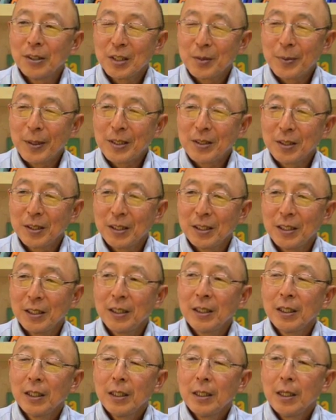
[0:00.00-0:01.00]

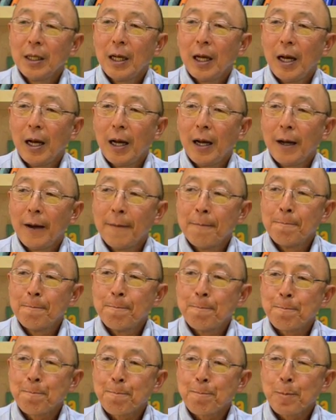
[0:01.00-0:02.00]
especially
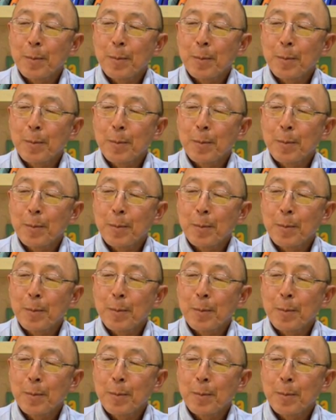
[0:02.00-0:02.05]
um,